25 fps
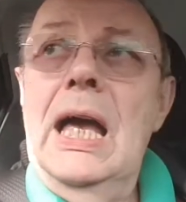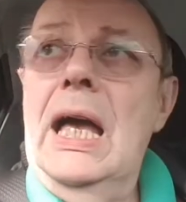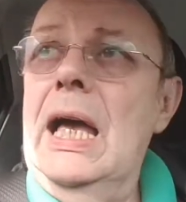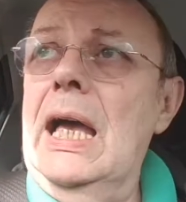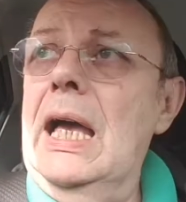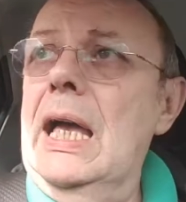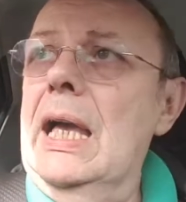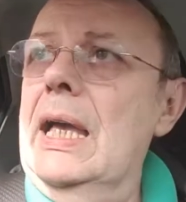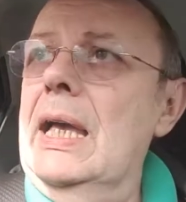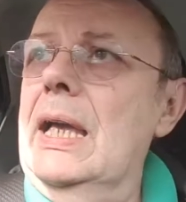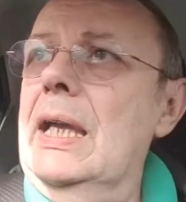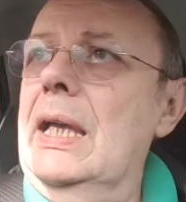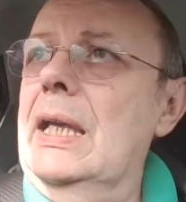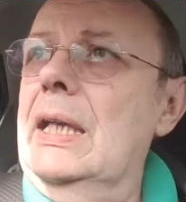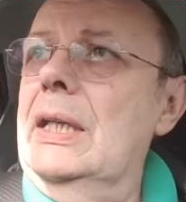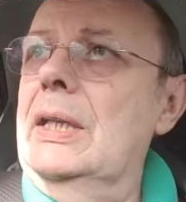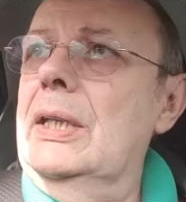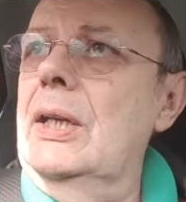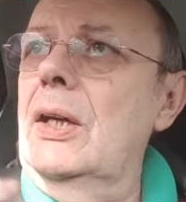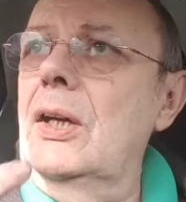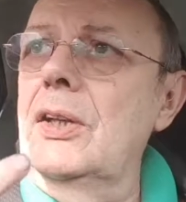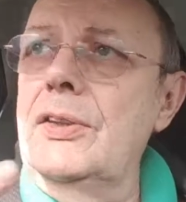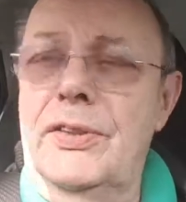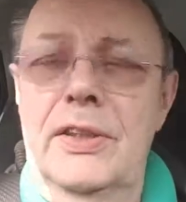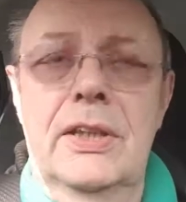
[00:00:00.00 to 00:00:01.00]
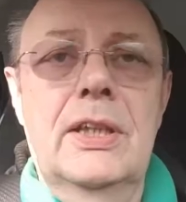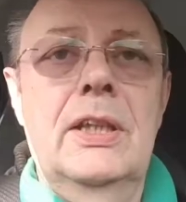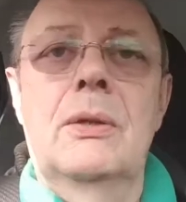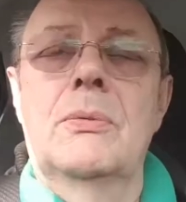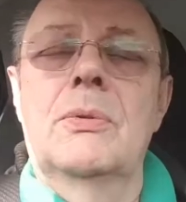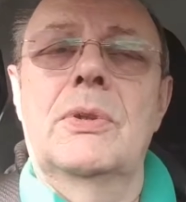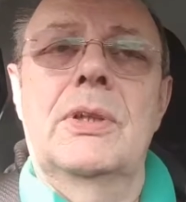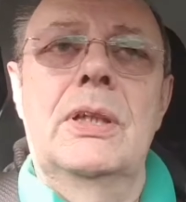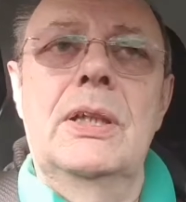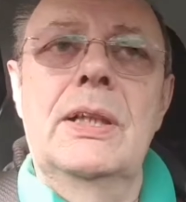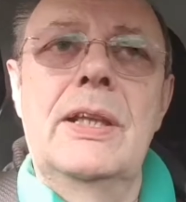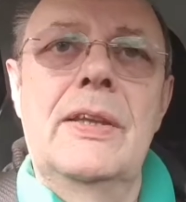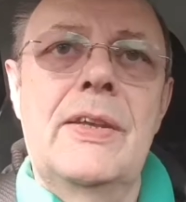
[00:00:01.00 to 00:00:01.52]
And I think I'm
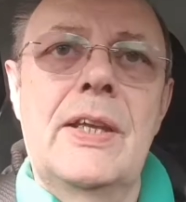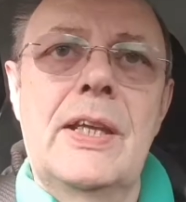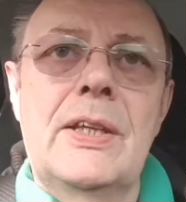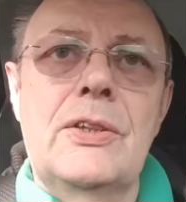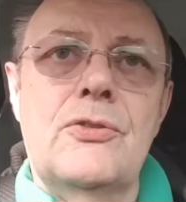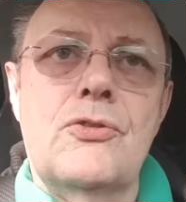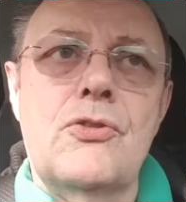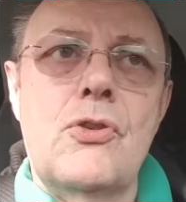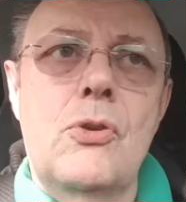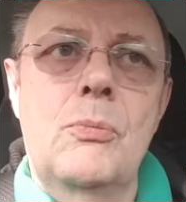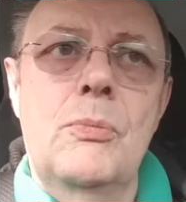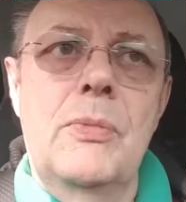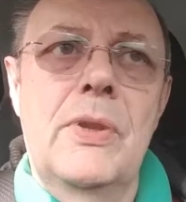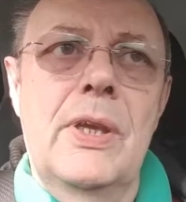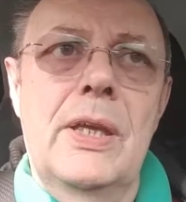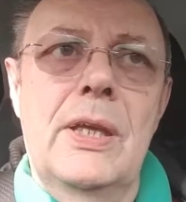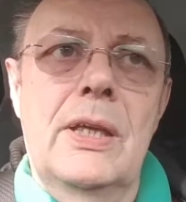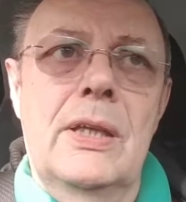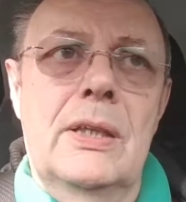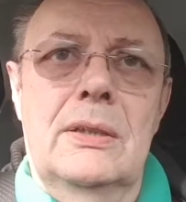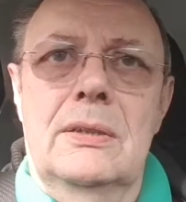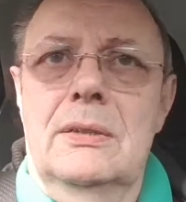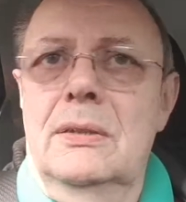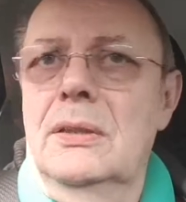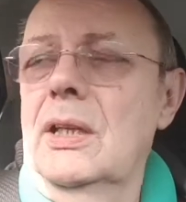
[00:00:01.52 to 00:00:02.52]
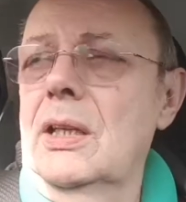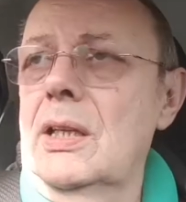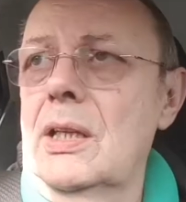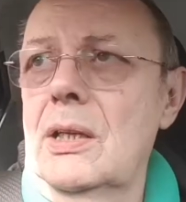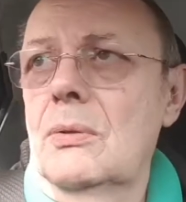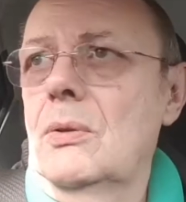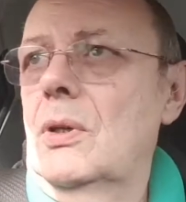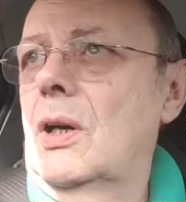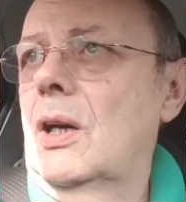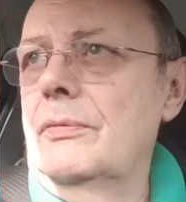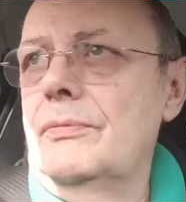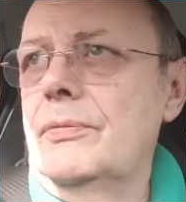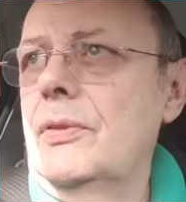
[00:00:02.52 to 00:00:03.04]
going to let that drop there. You
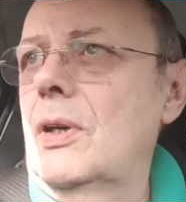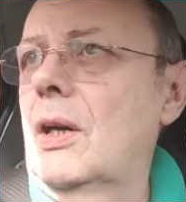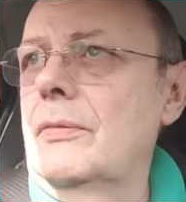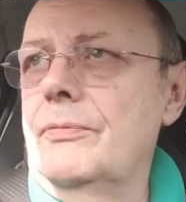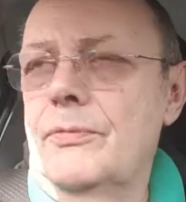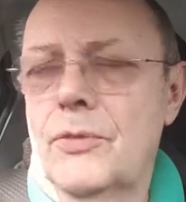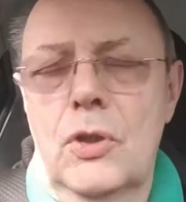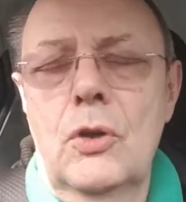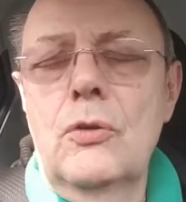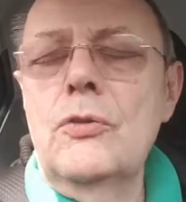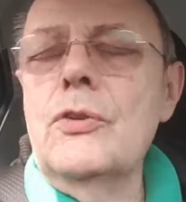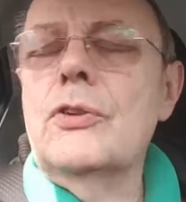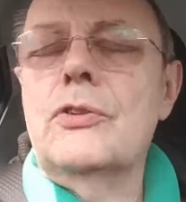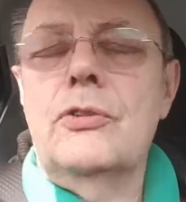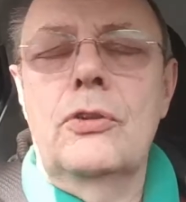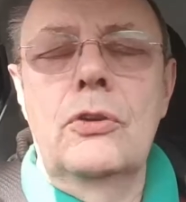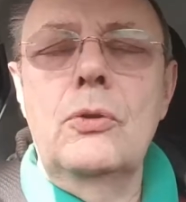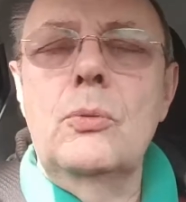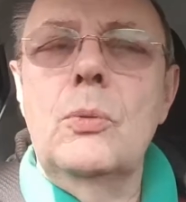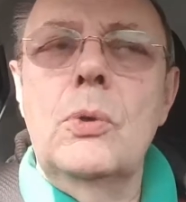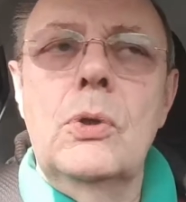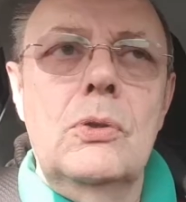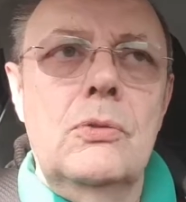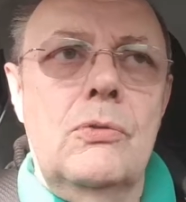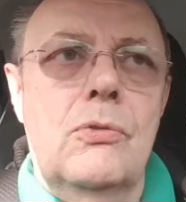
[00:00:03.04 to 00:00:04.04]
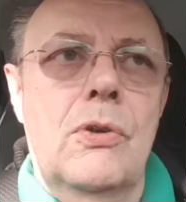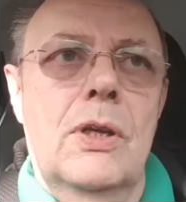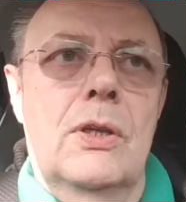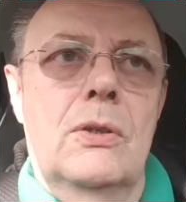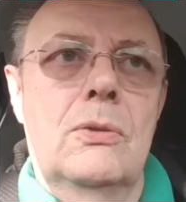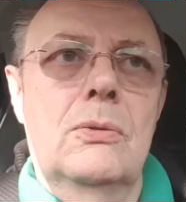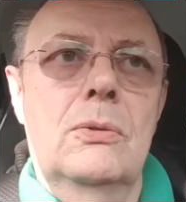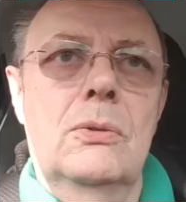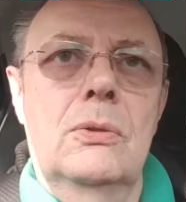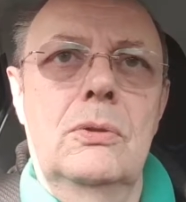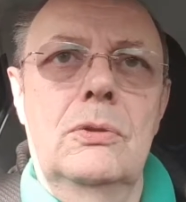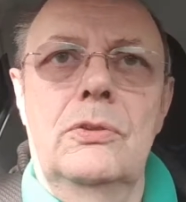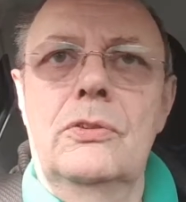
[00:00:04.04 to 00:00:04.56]
know, I've, I've got the two world
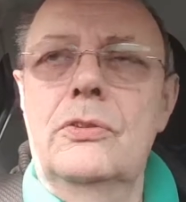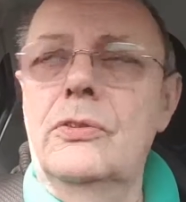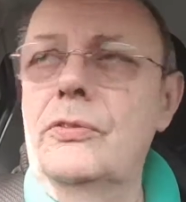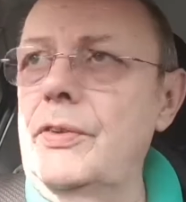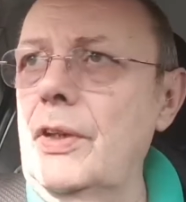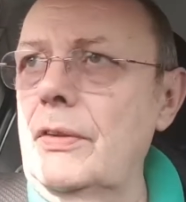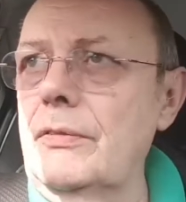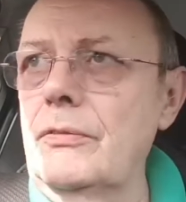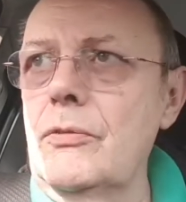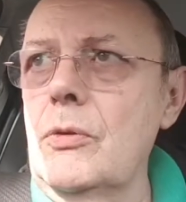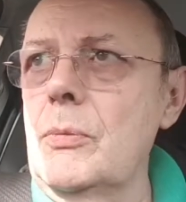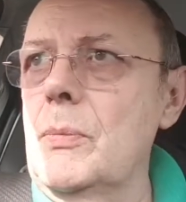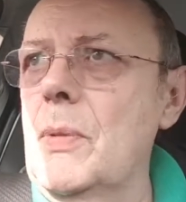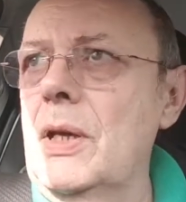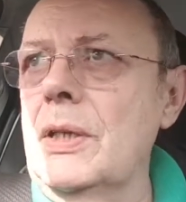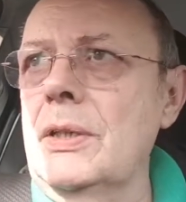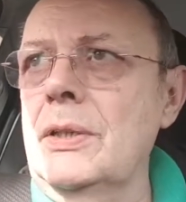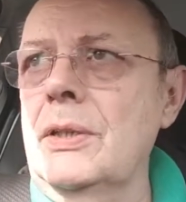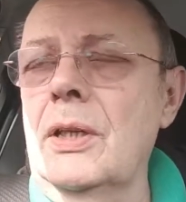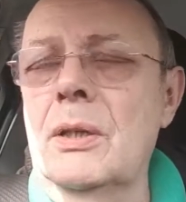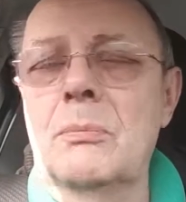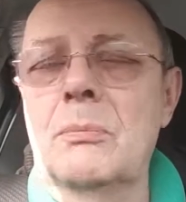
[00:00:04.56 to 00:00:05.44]
records. They've remained